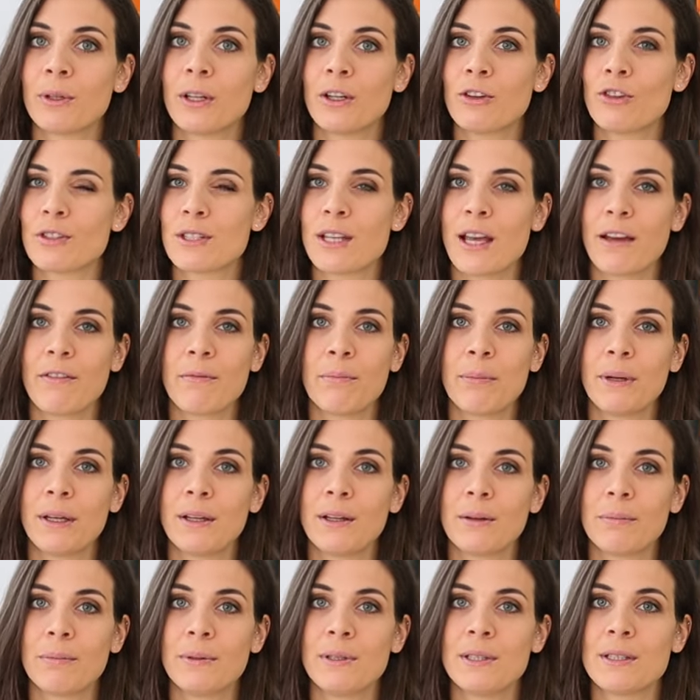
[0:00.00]
They just have
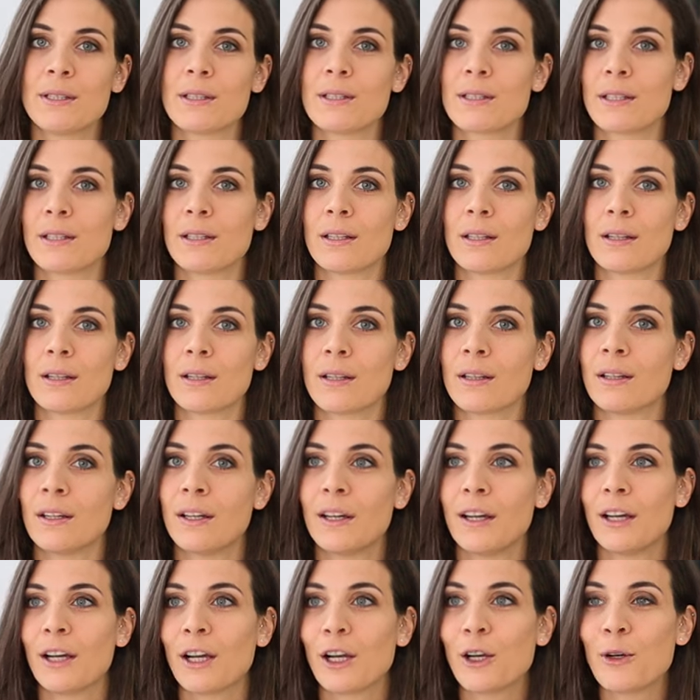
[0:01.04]
bigger pieces and the
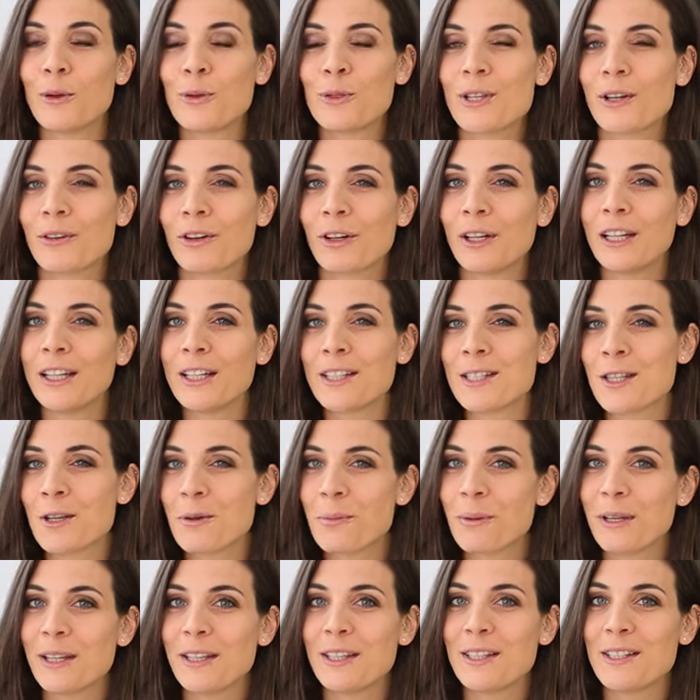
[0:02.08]
clues are a little
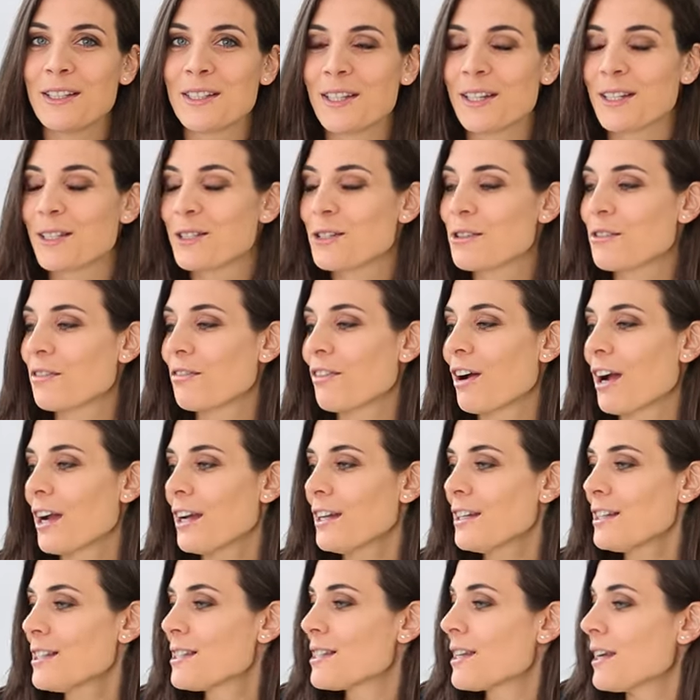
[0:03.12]
bit easier to
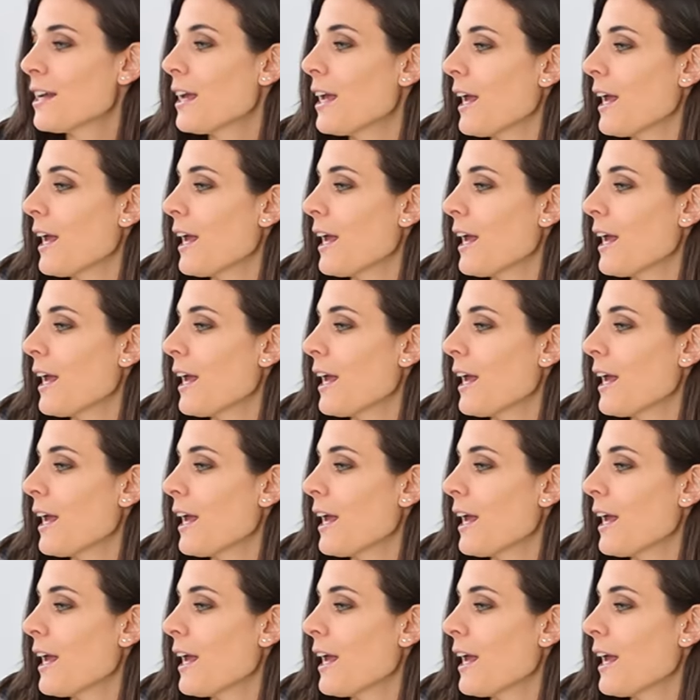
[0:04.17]
find.